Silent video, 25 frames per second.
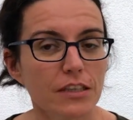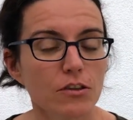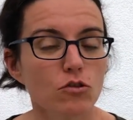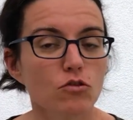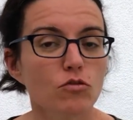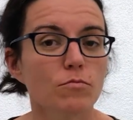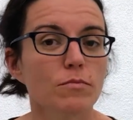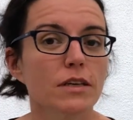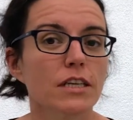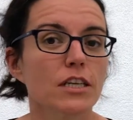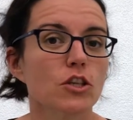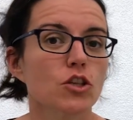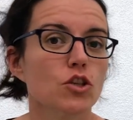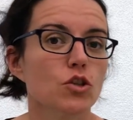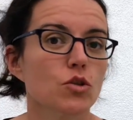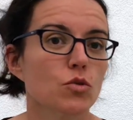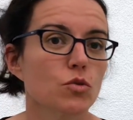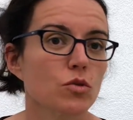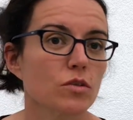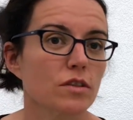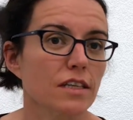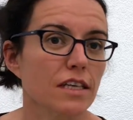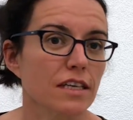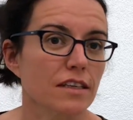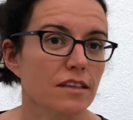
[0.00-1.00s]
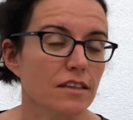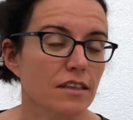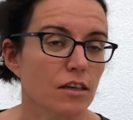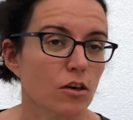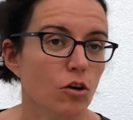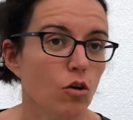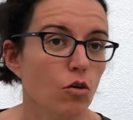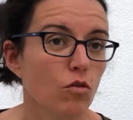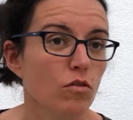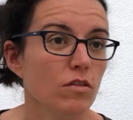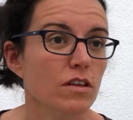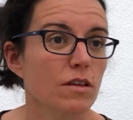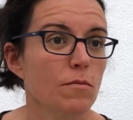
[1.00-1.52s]
to make sure that
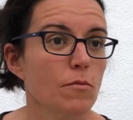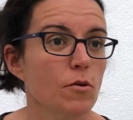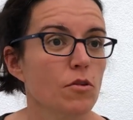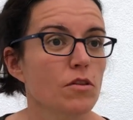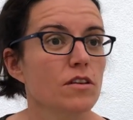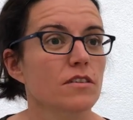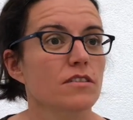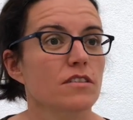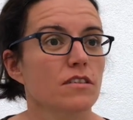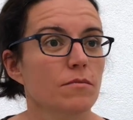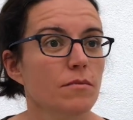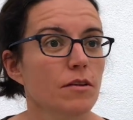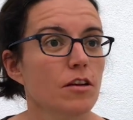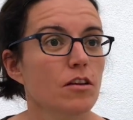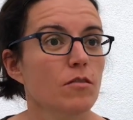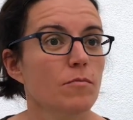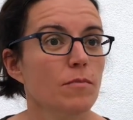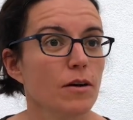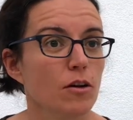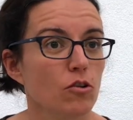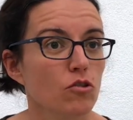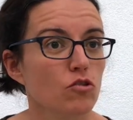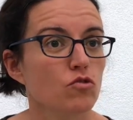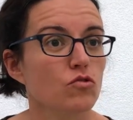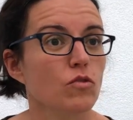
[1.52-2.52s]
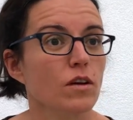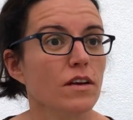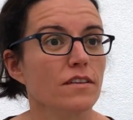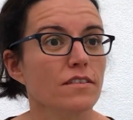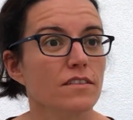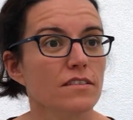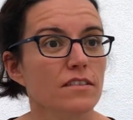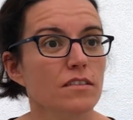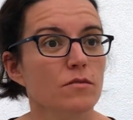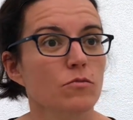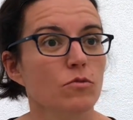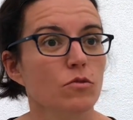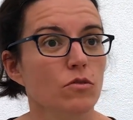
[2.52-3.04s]
all the models developed are also
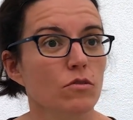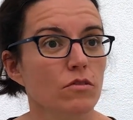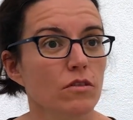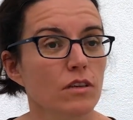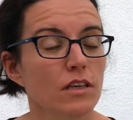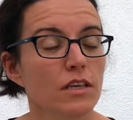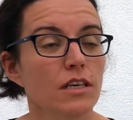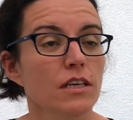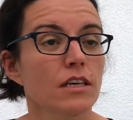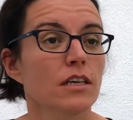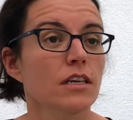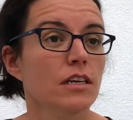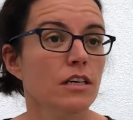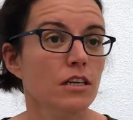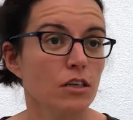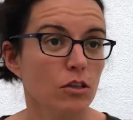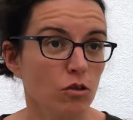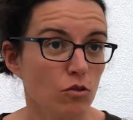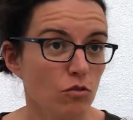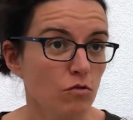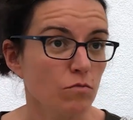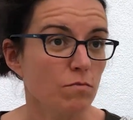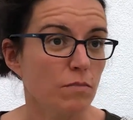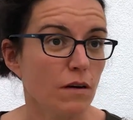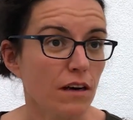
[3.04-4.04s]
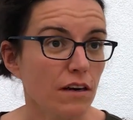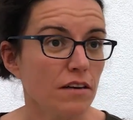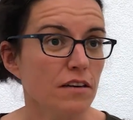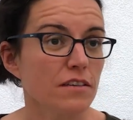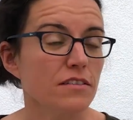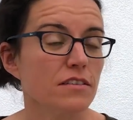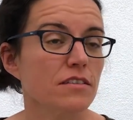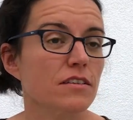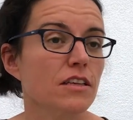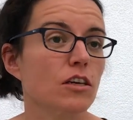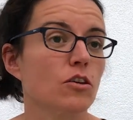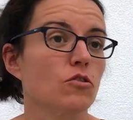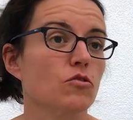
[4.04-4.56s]
accessible to partners
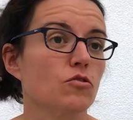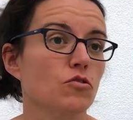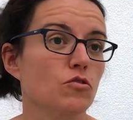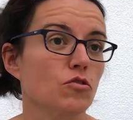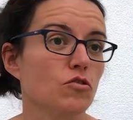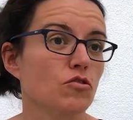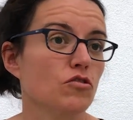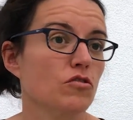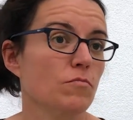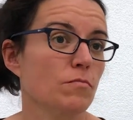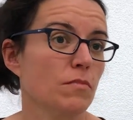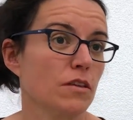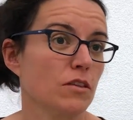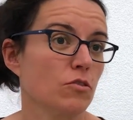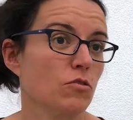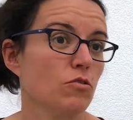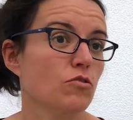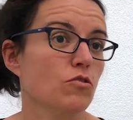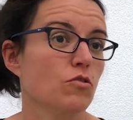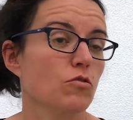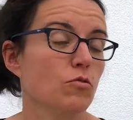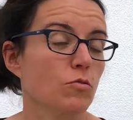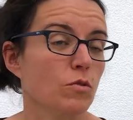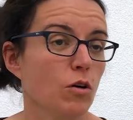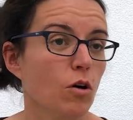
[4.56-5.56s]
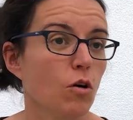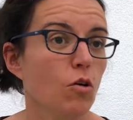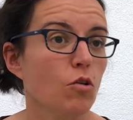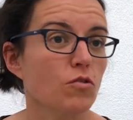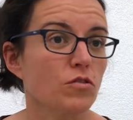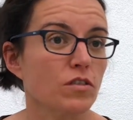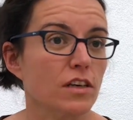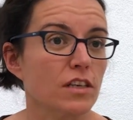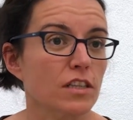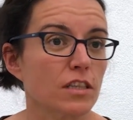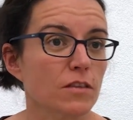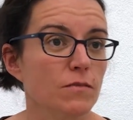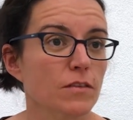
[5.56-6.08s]
in the consortium, but also to the whole
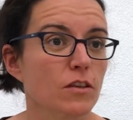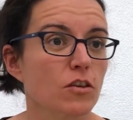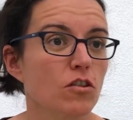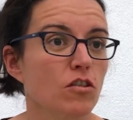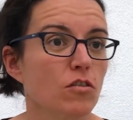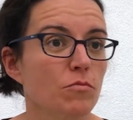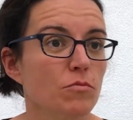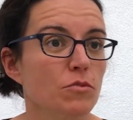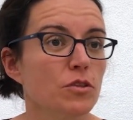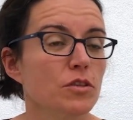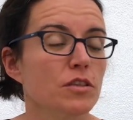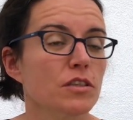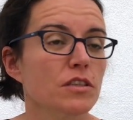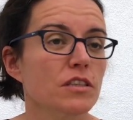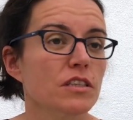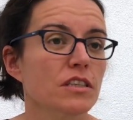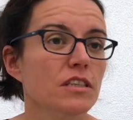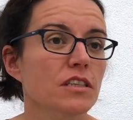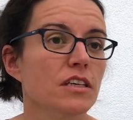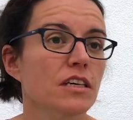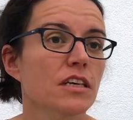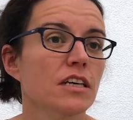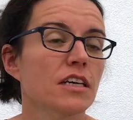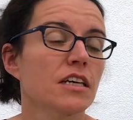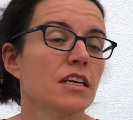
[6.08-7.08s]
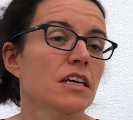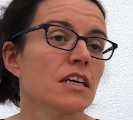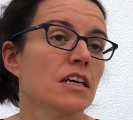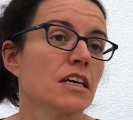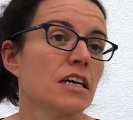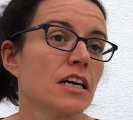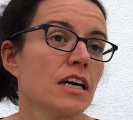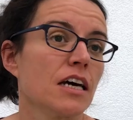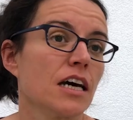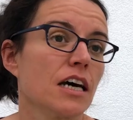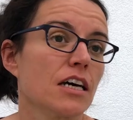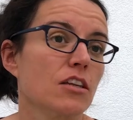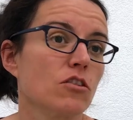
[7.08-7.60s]
scientific community,
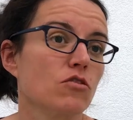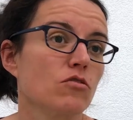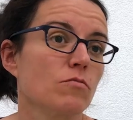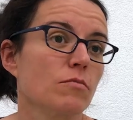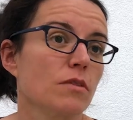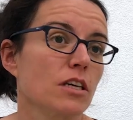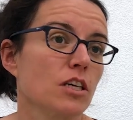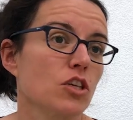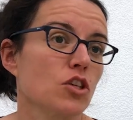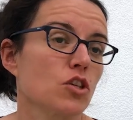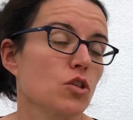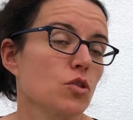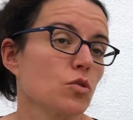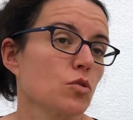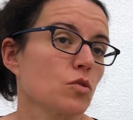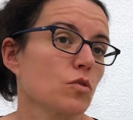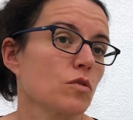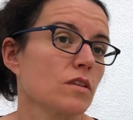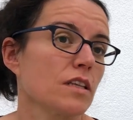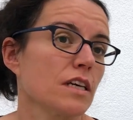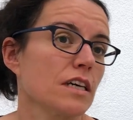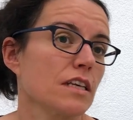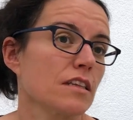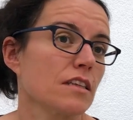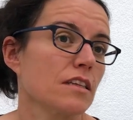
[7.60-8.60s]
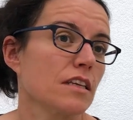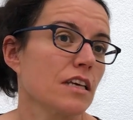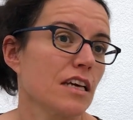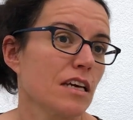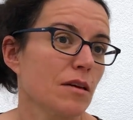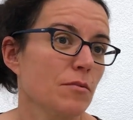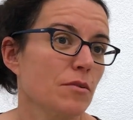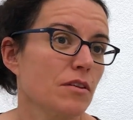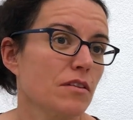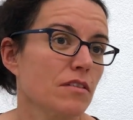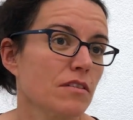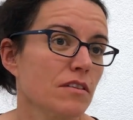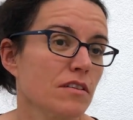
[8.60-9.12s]
and to make sure that
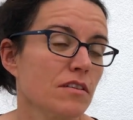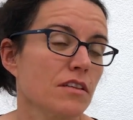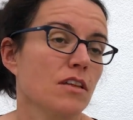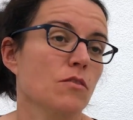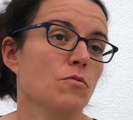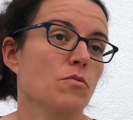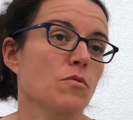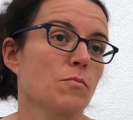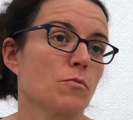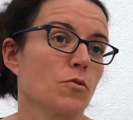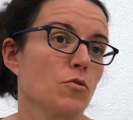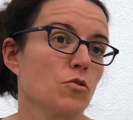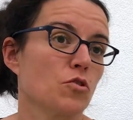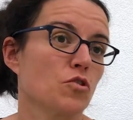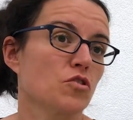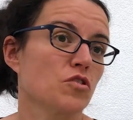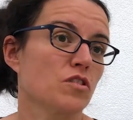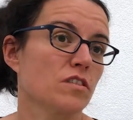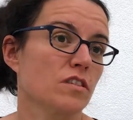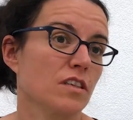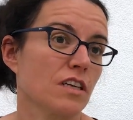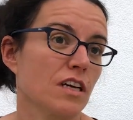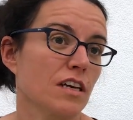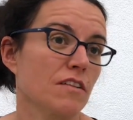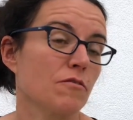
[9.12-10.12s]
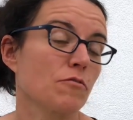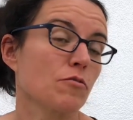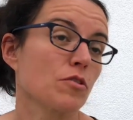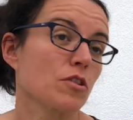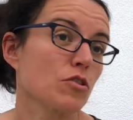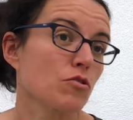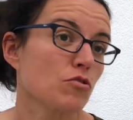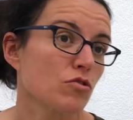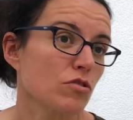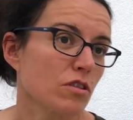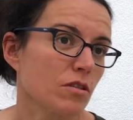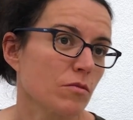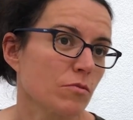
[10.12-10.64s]
everything that we produce is
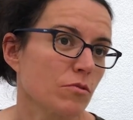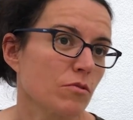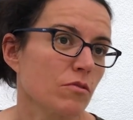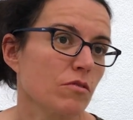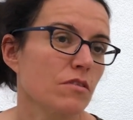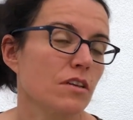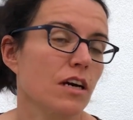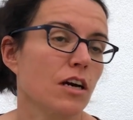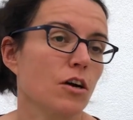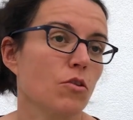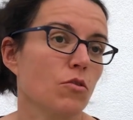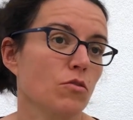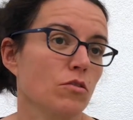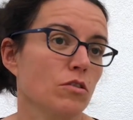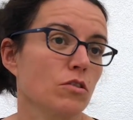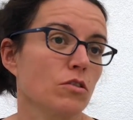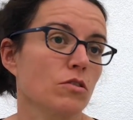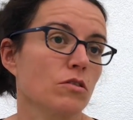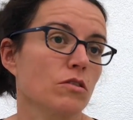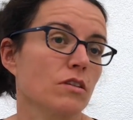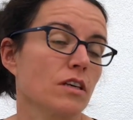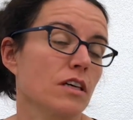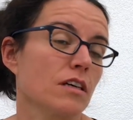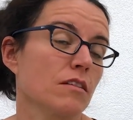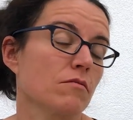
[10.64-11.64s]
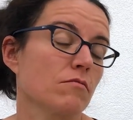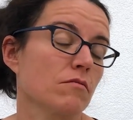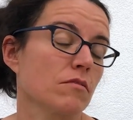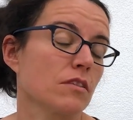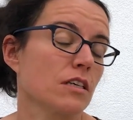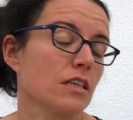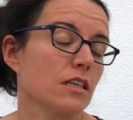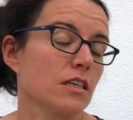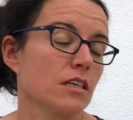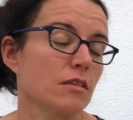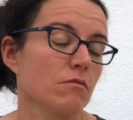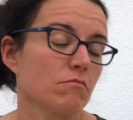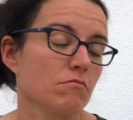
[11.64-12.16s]
reusable and
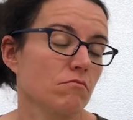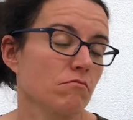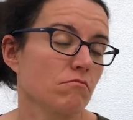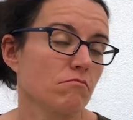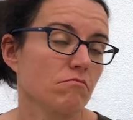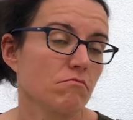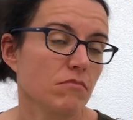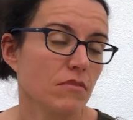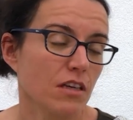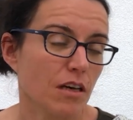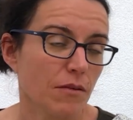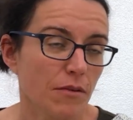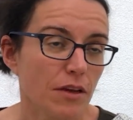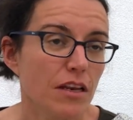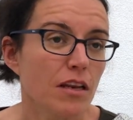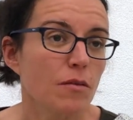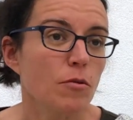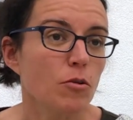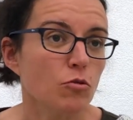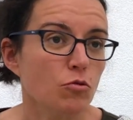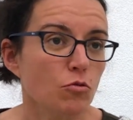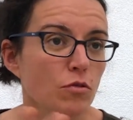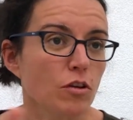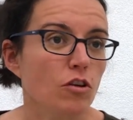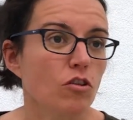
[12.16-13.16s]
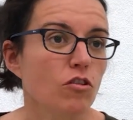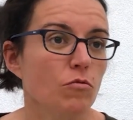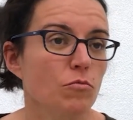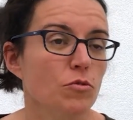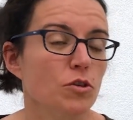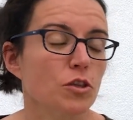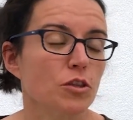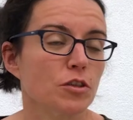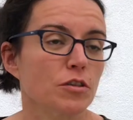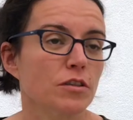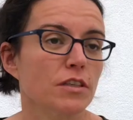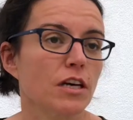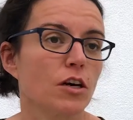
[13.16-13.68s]
available to the
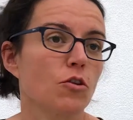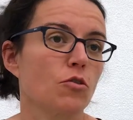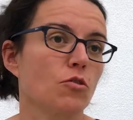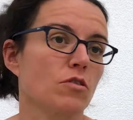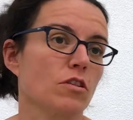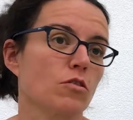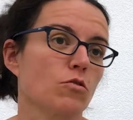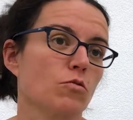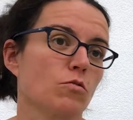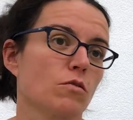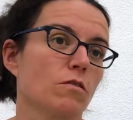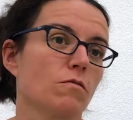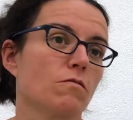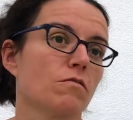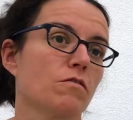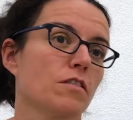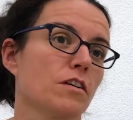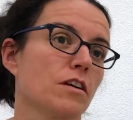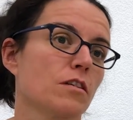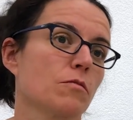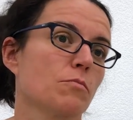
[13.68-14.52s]
community according to the FAIR